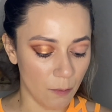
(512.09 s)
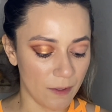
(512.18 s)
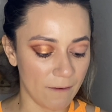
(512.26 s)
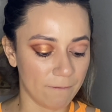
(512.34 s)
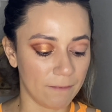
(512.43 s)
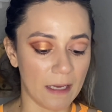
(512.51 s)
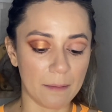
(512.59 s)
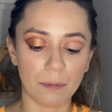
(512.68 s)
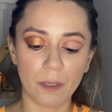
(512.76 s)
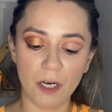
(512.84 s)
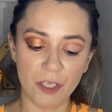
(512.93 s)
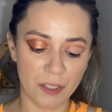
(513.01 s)
with a flat
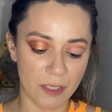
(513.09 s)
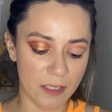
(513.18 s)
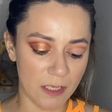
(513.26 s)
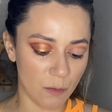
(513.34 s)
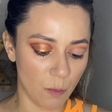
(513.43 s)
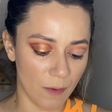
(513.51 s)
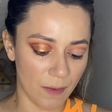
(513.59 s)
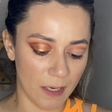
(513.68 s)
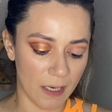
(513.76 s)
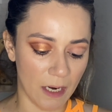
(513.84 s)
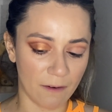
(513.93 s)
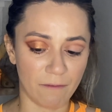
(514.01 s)
brush, this is one that I
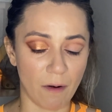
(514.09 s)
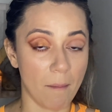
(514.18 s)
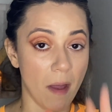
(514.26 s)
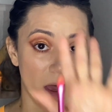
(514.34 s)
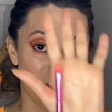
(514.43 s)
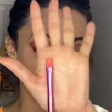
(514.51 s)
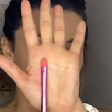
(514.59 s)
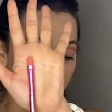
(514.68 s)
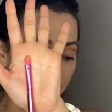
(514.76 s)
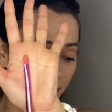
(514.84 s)
got from e.l.f.